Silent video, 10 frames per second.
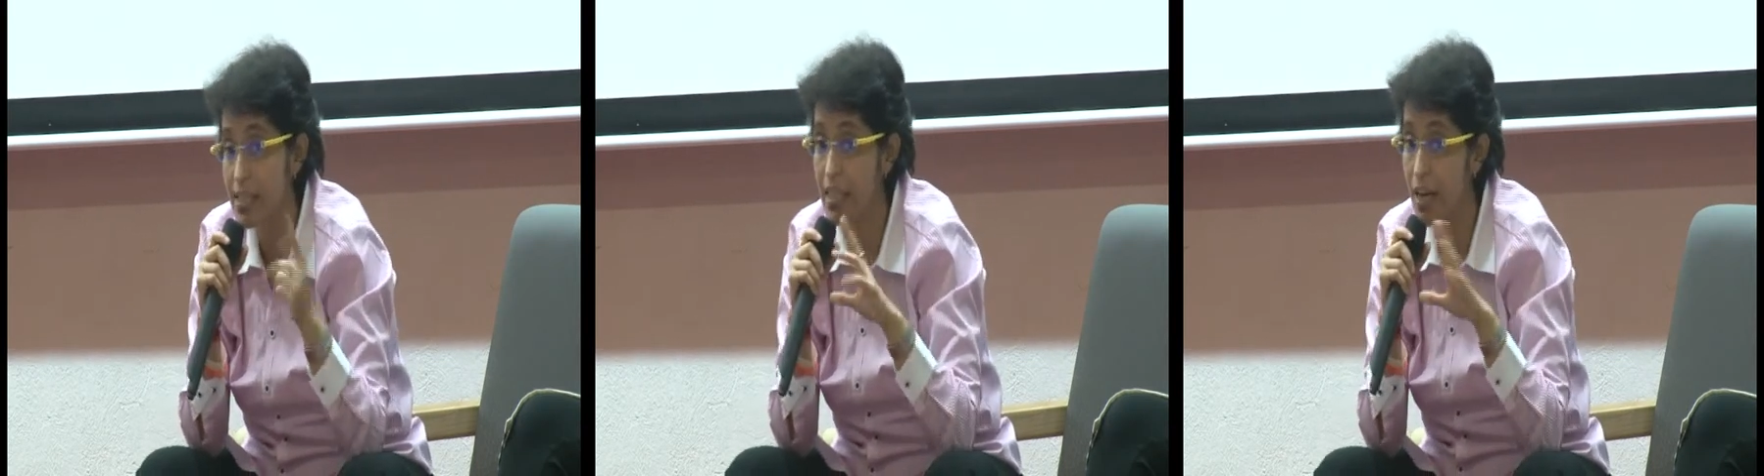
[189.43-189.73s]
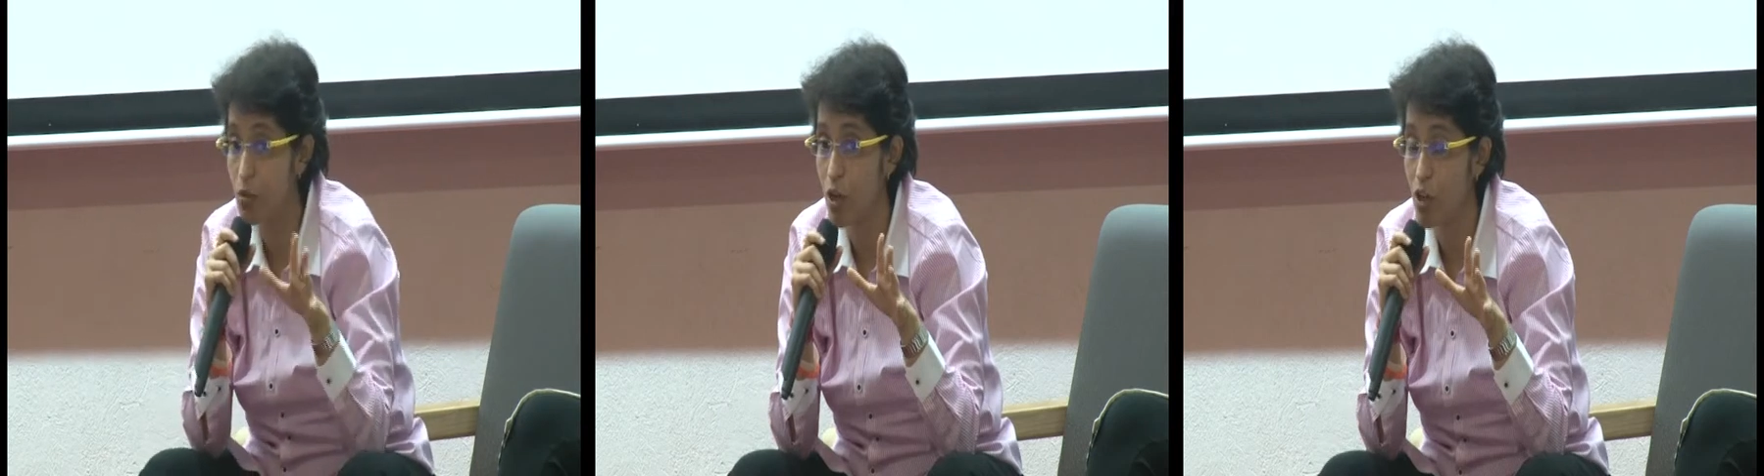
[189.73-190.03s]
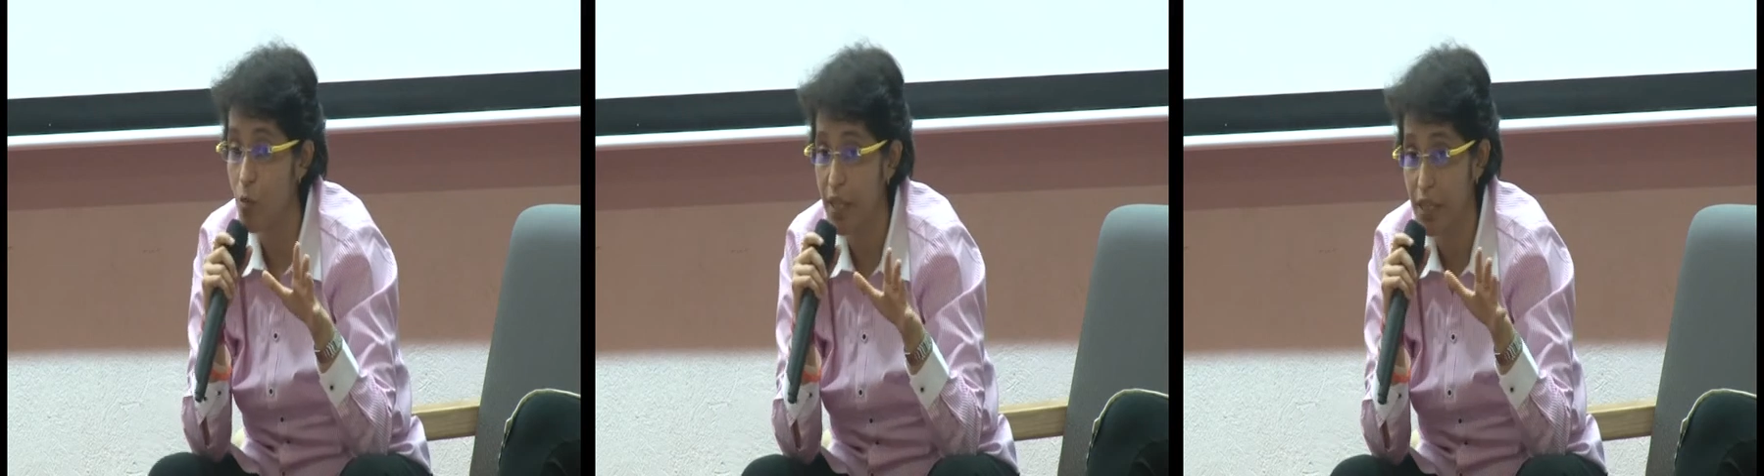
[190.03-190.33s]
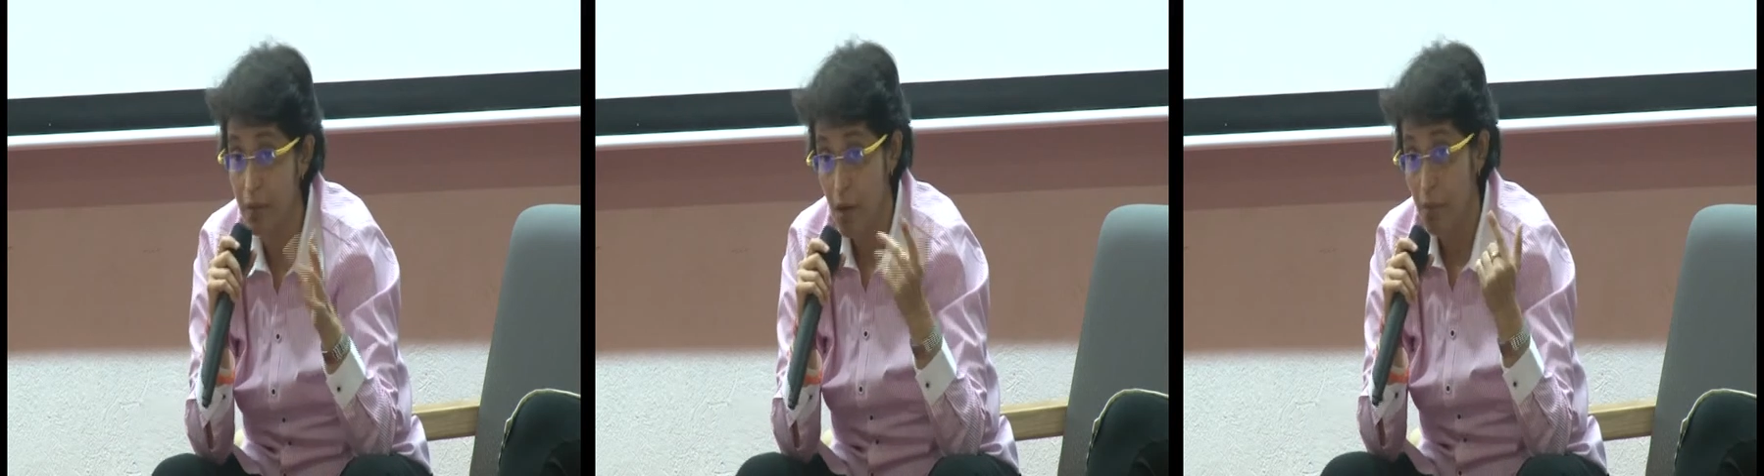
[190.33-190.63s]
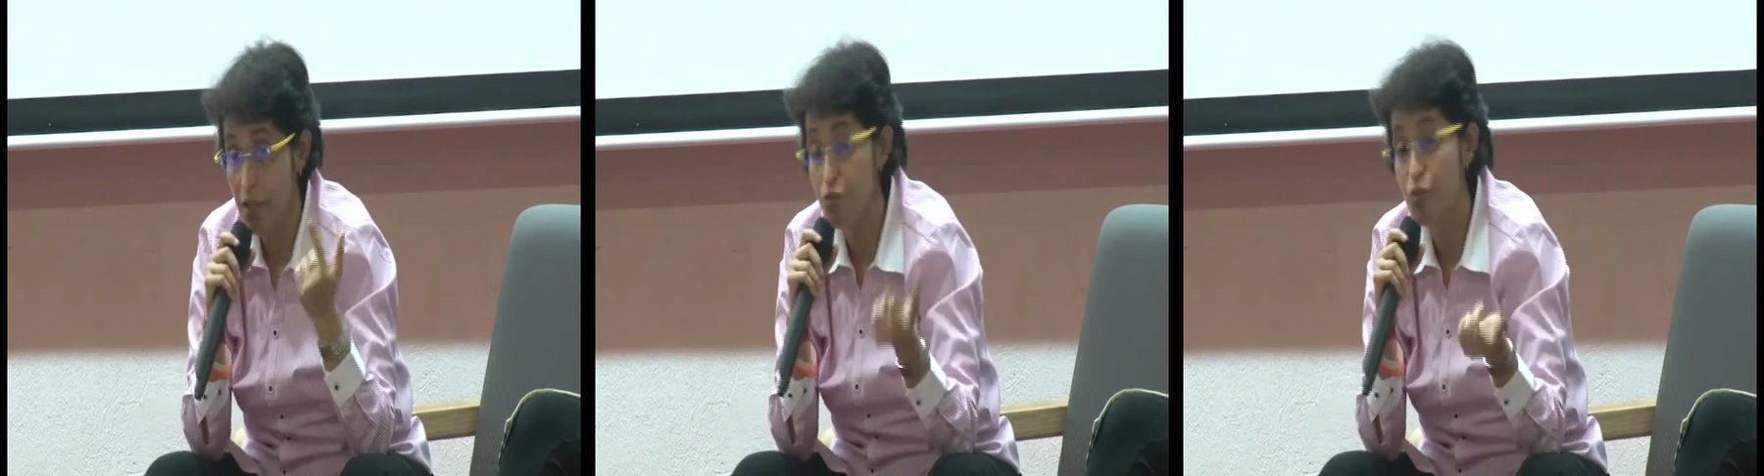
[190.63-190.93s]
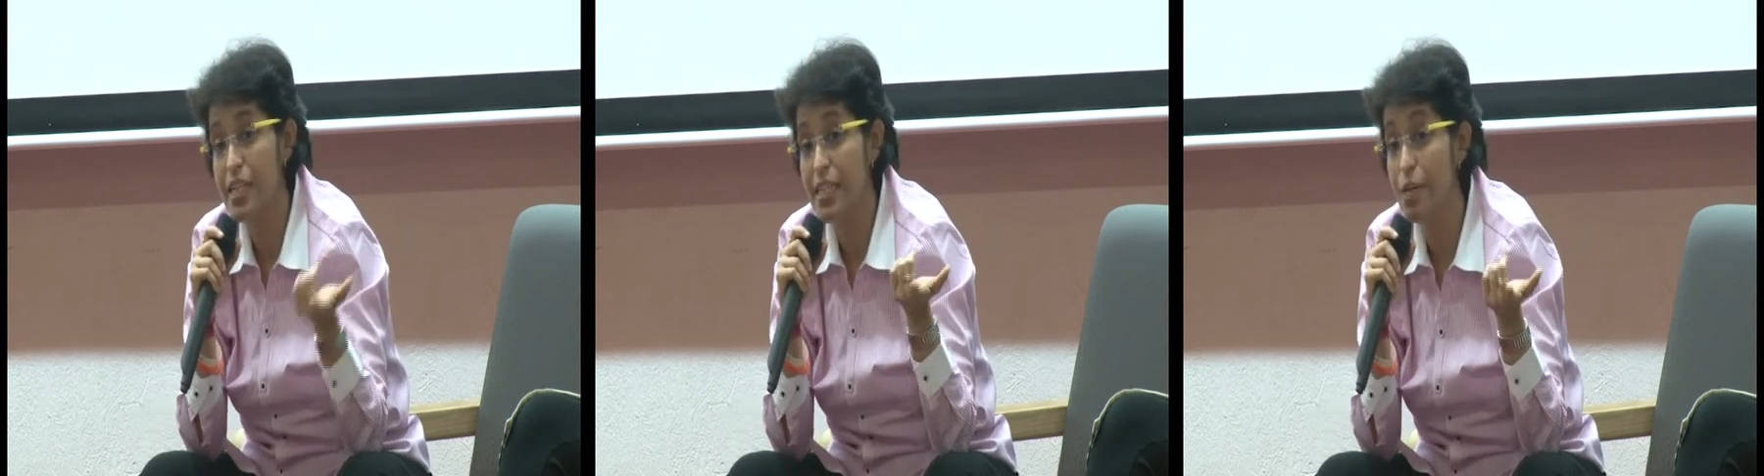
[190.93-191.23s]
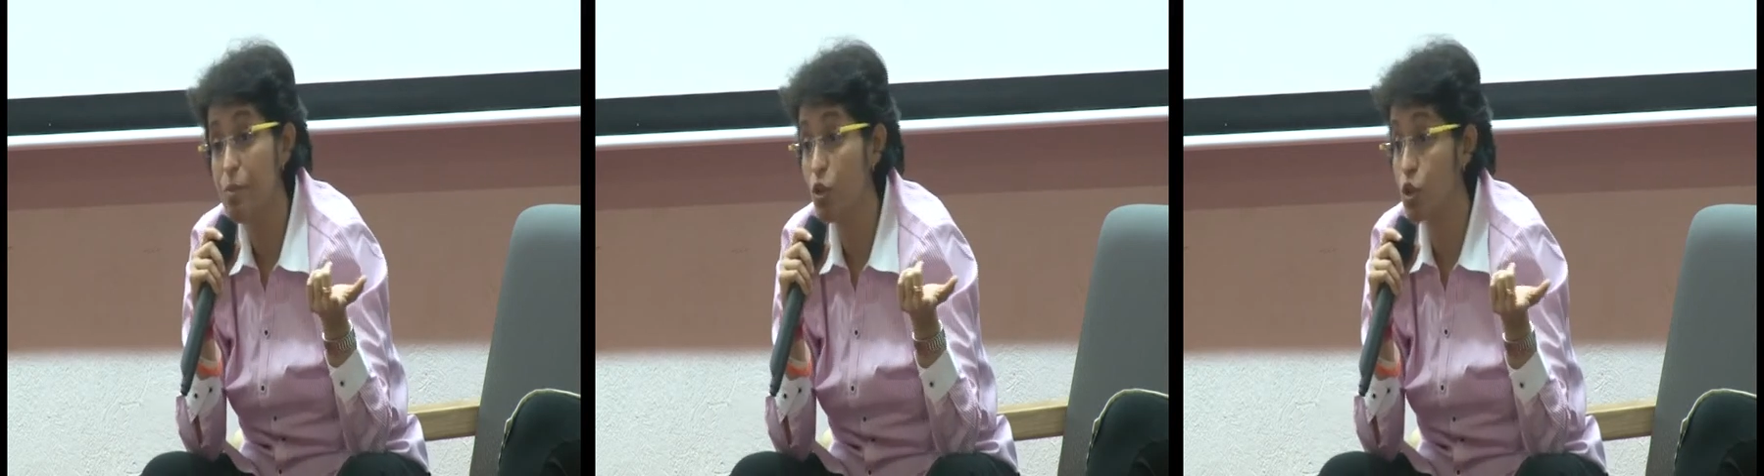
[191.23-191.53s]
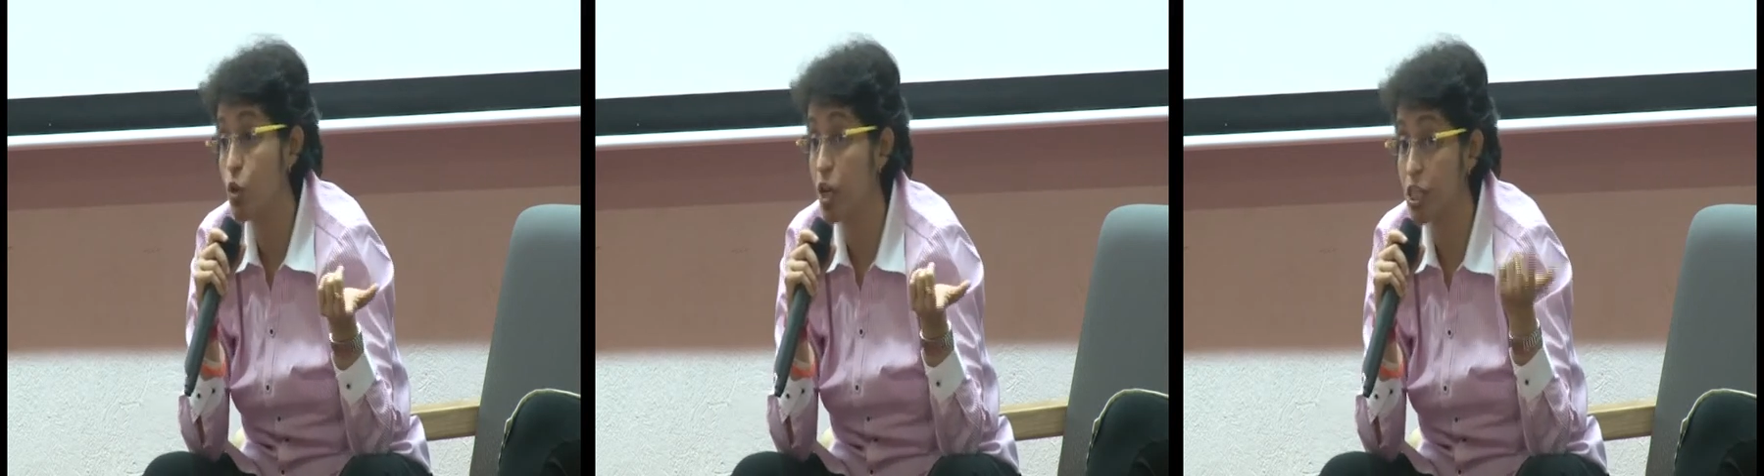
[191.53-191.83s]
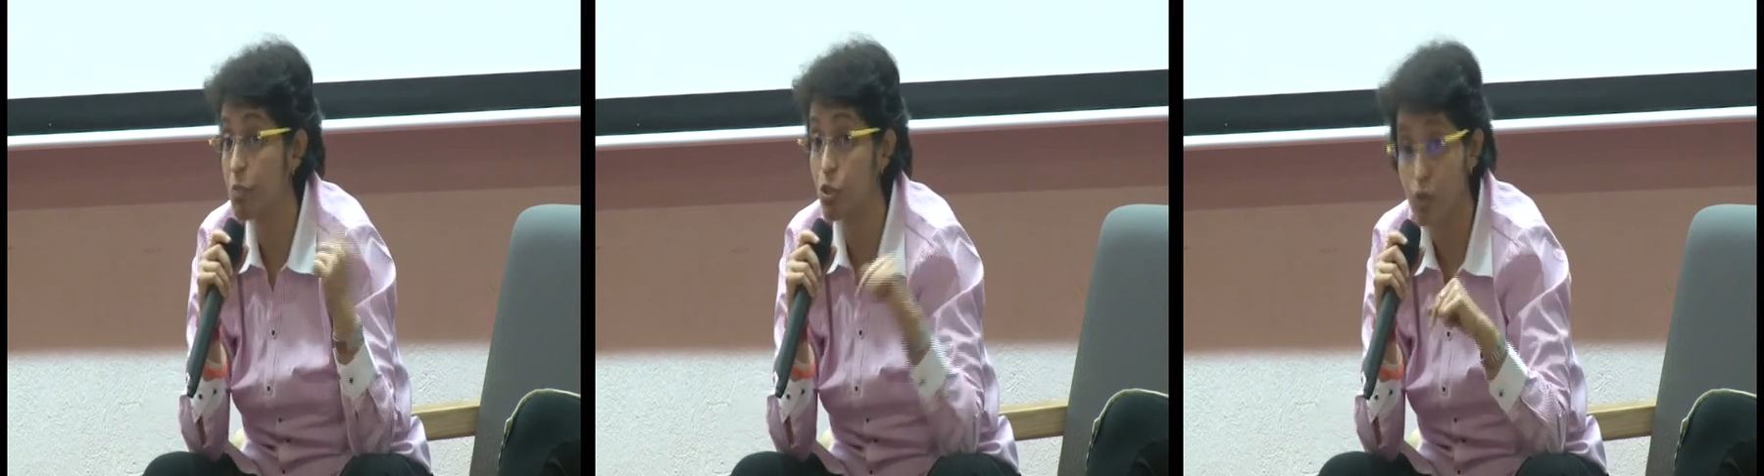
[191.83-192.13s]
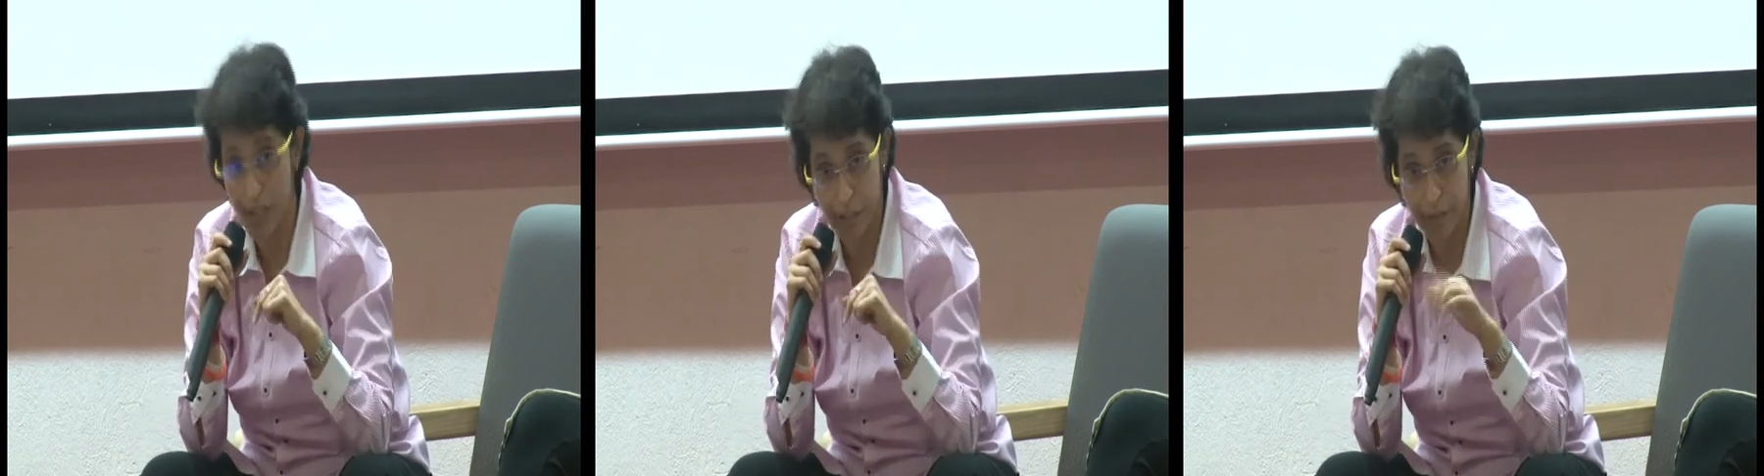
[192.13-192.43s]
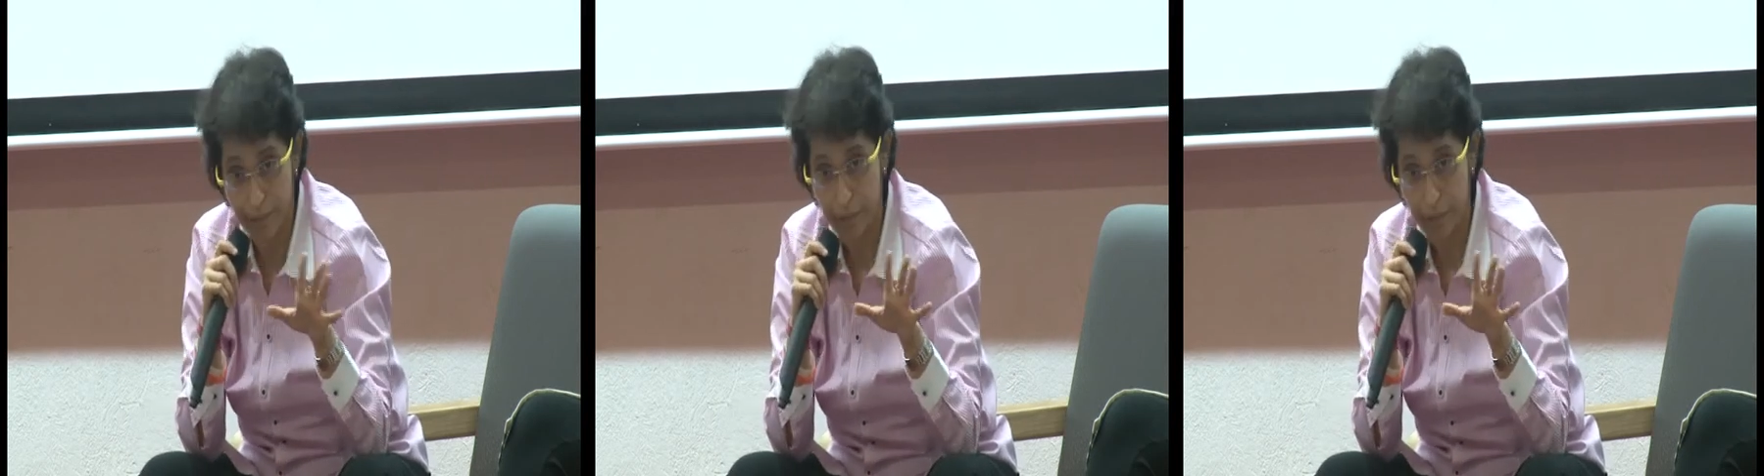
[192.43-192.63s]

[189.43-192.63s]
sir that I do not have money, but if you can send me your scholarship